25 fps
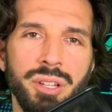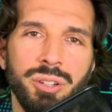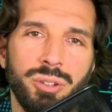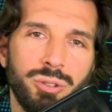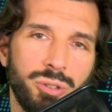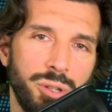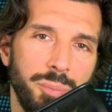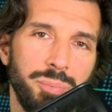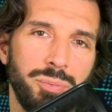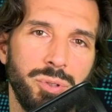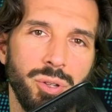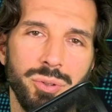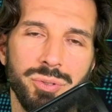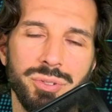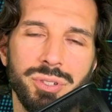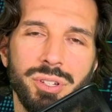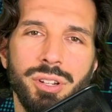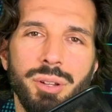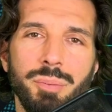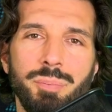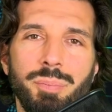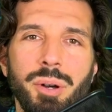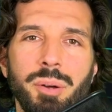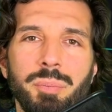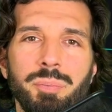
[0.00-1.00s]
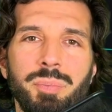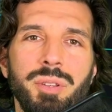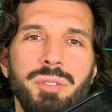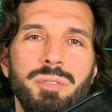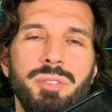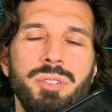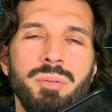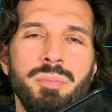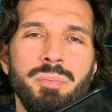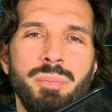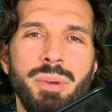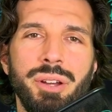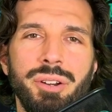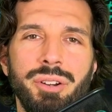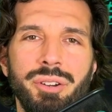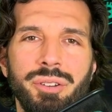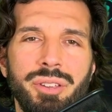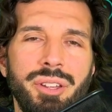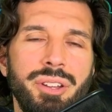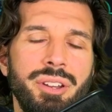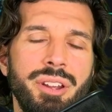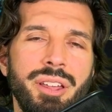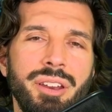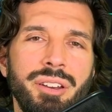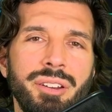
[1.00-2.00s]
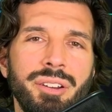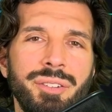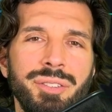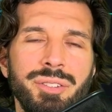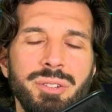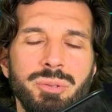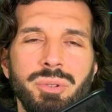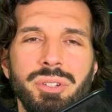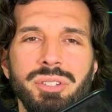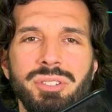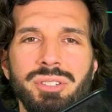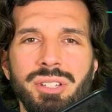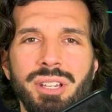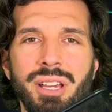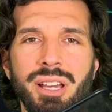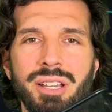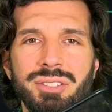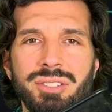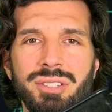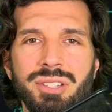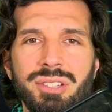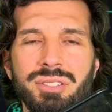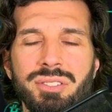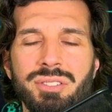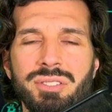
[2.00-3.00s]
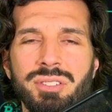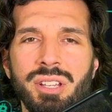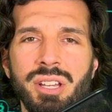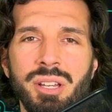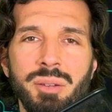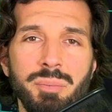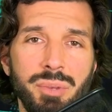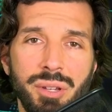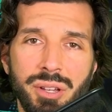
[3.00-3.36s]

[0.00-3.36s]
crypto is going to pump even better than any of these risky assets